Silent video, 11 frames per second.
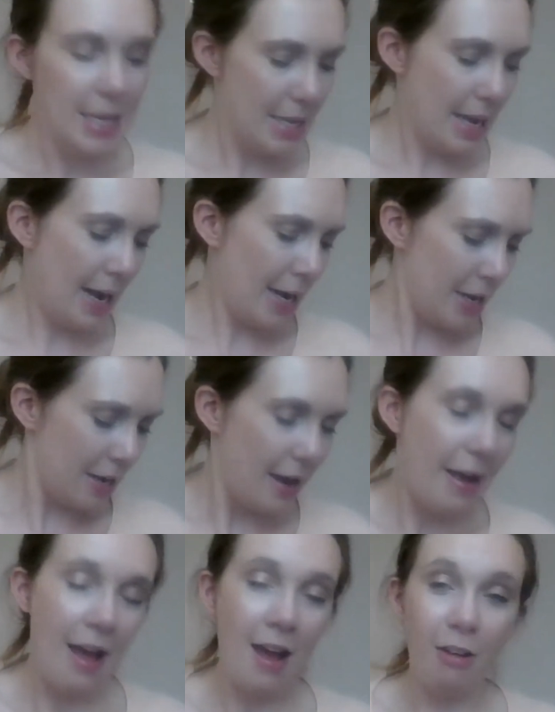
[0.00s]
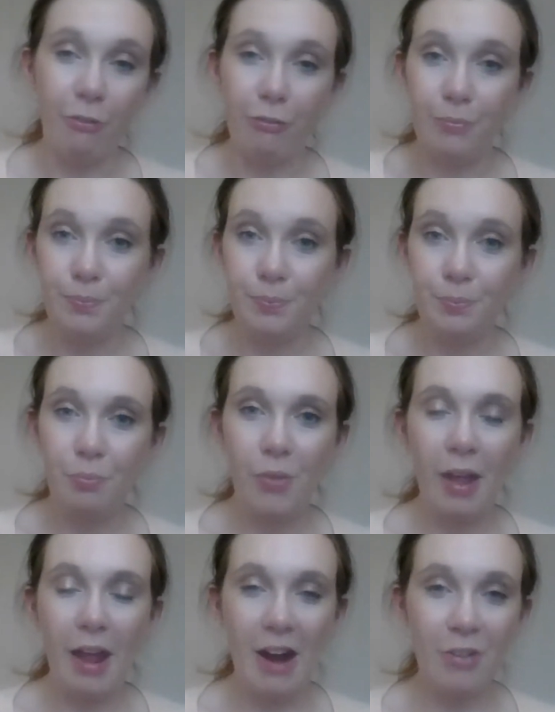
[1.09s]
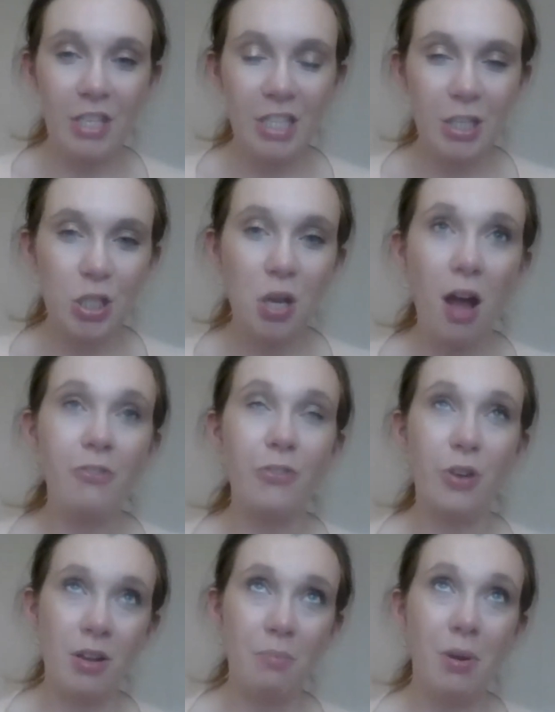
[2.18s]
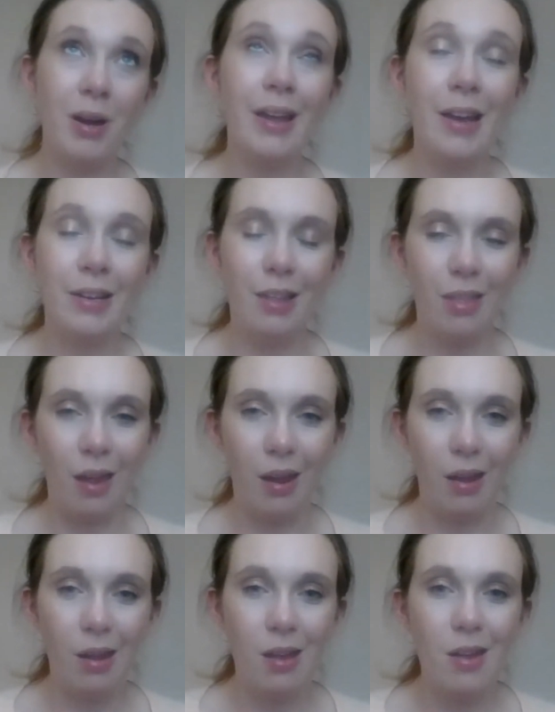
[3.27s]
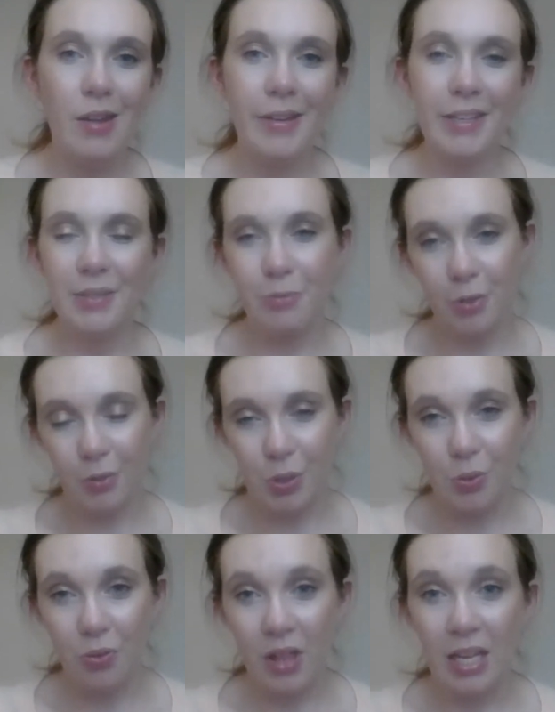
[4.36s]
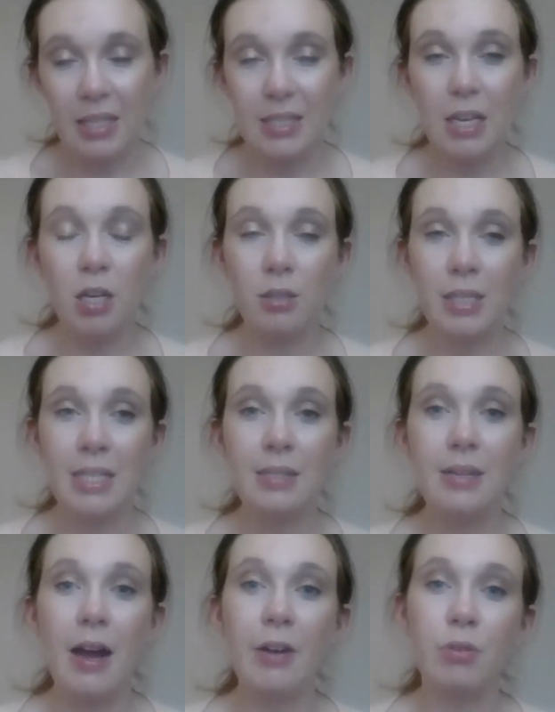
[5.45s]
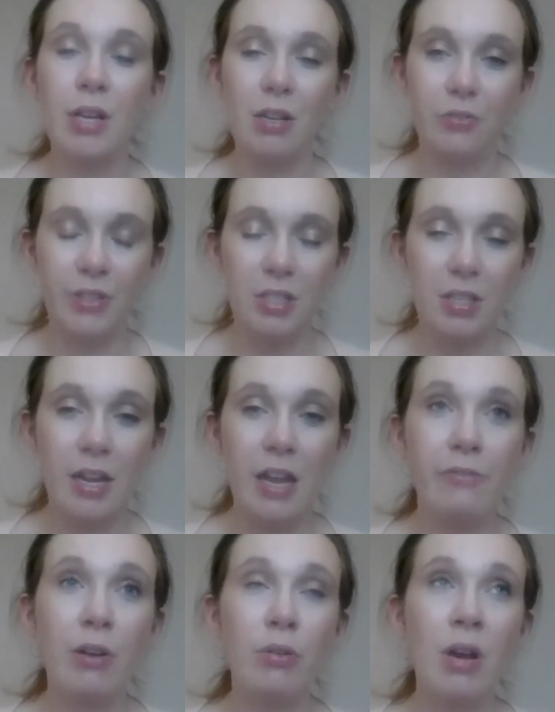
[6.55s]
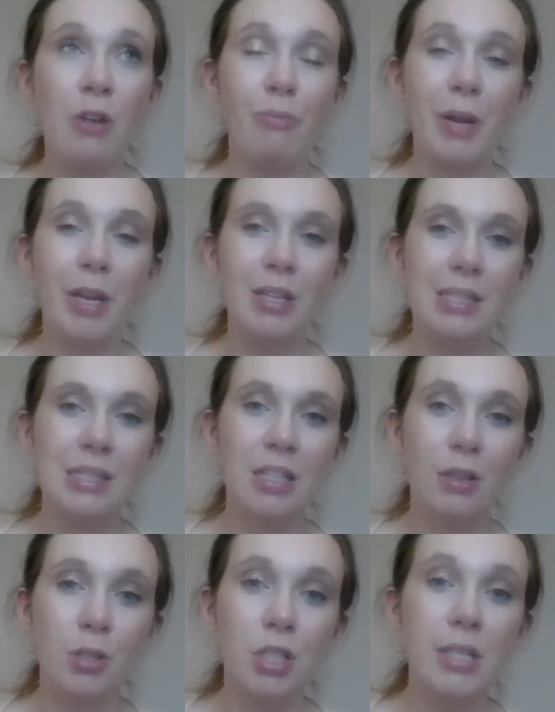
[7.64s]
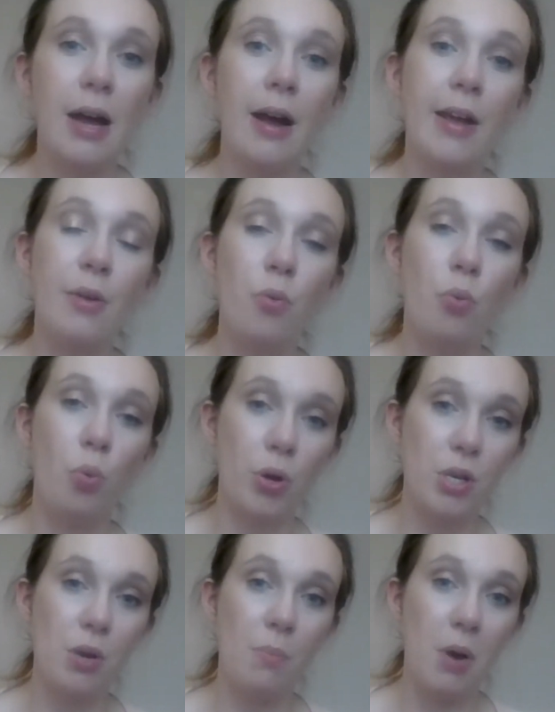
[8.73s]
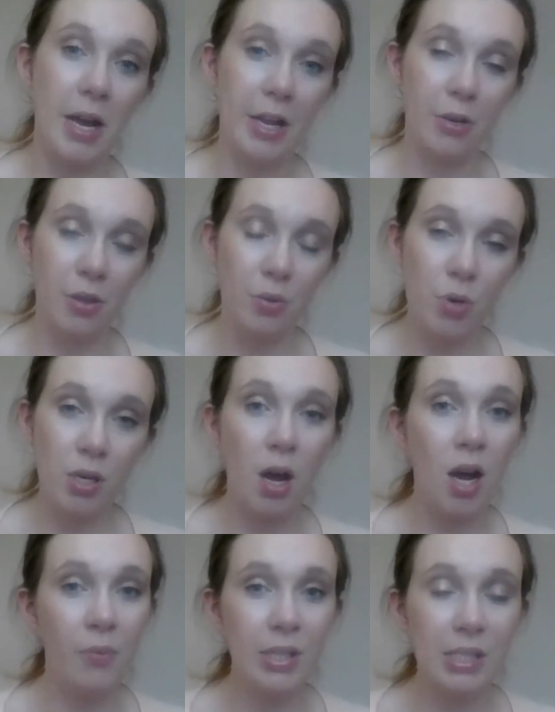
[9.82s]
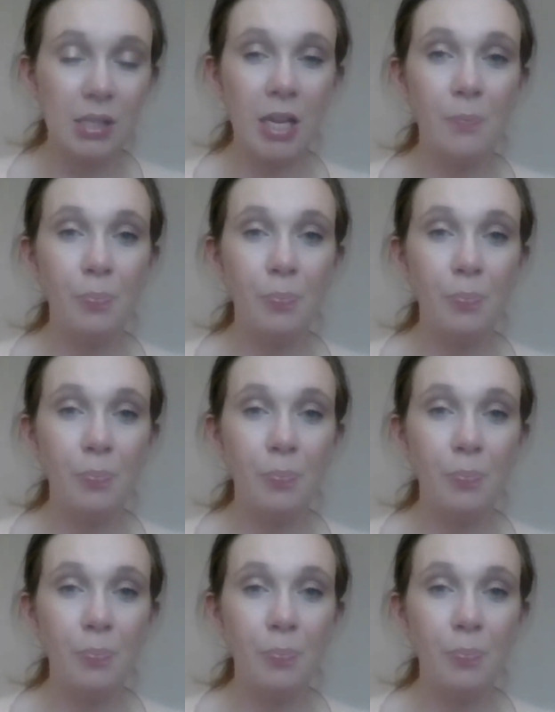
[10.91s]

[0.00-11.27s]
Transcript: I have every intention of not buying anything except for those two things, unless I run out of it. If I run out of my concealers, I would buy another one, obviously.